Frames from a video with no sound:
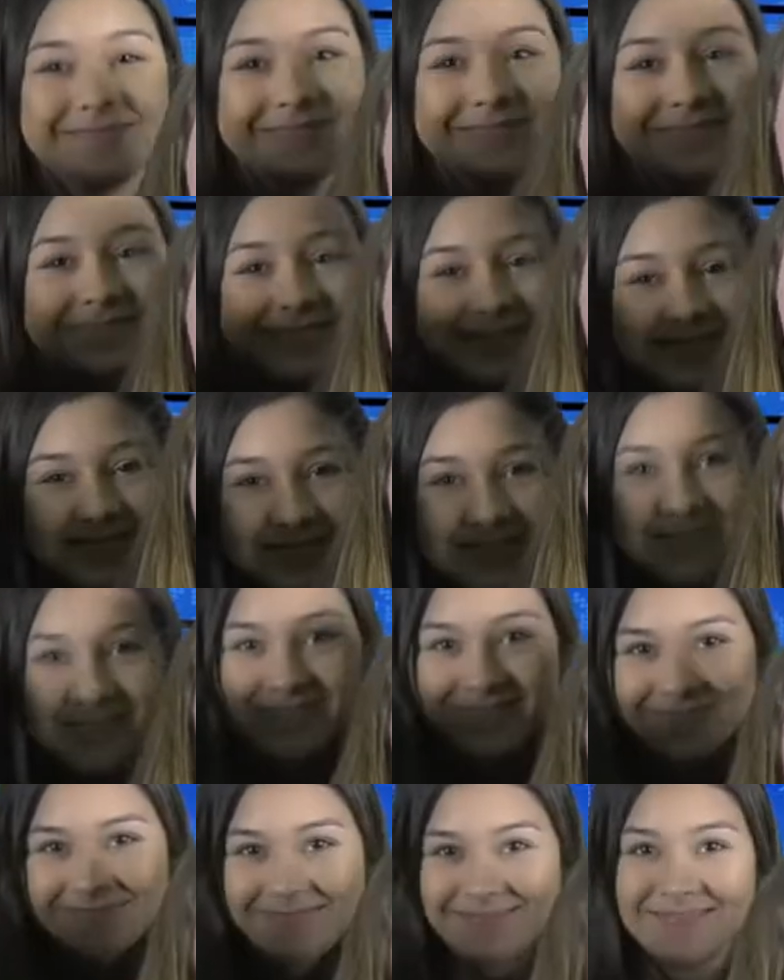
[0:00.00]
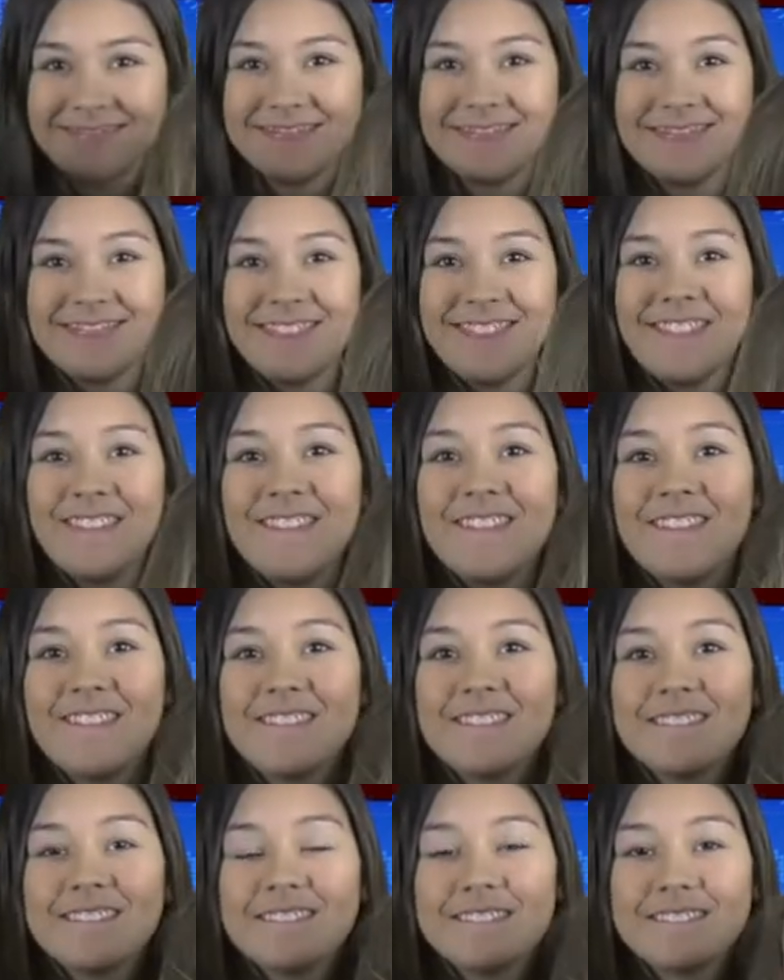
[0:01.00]

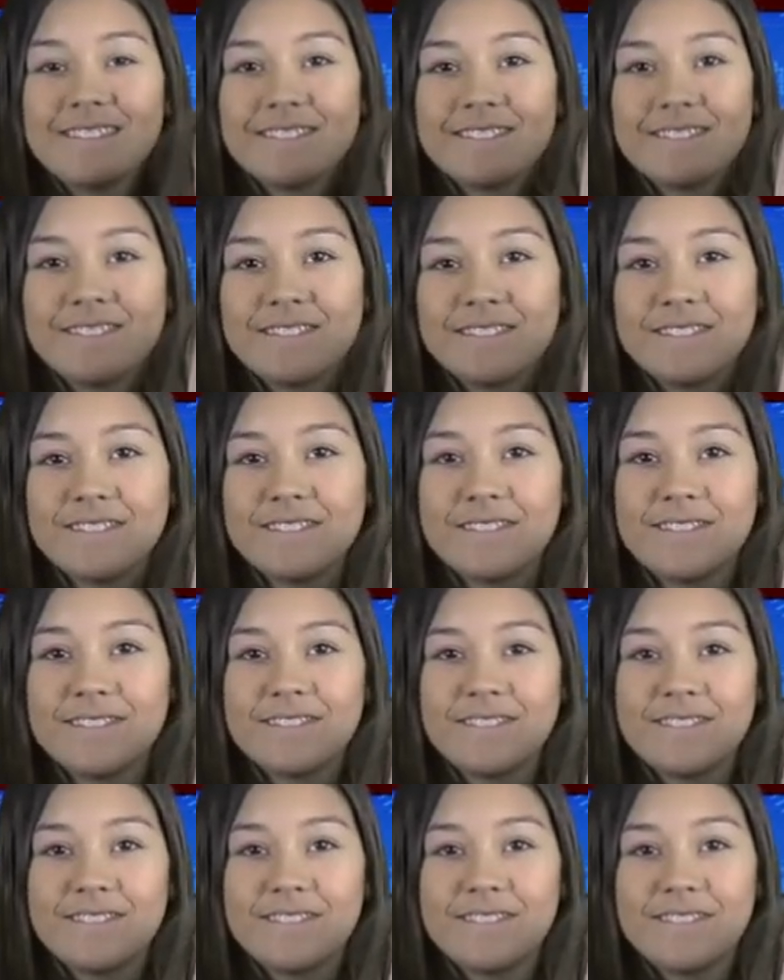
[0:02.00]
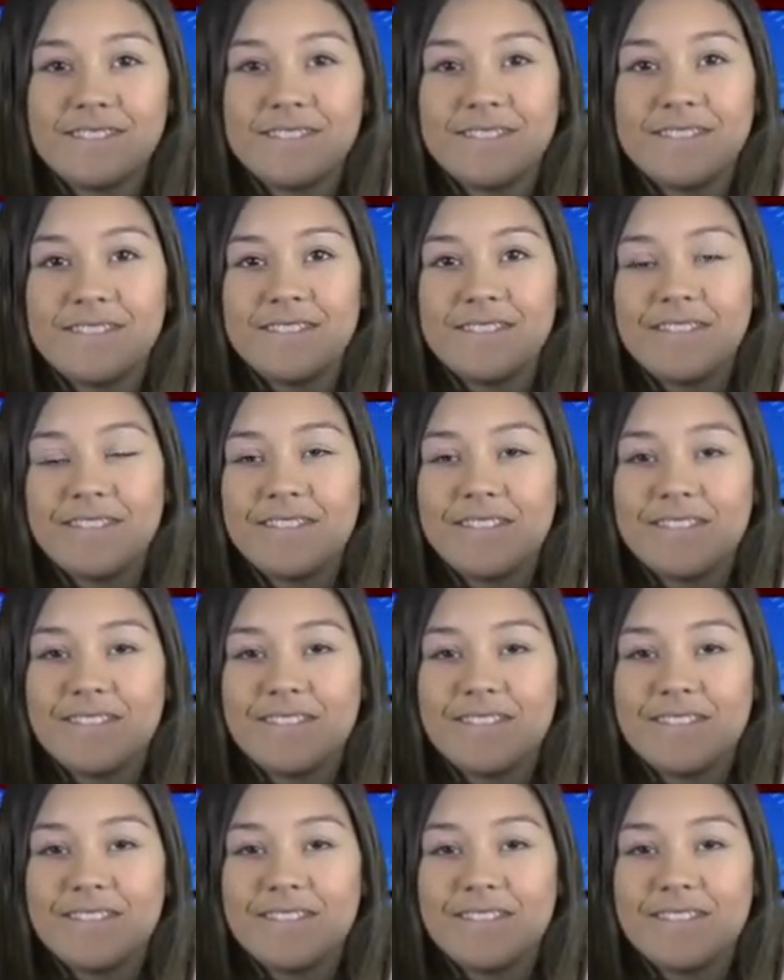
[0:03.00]
(not speaking)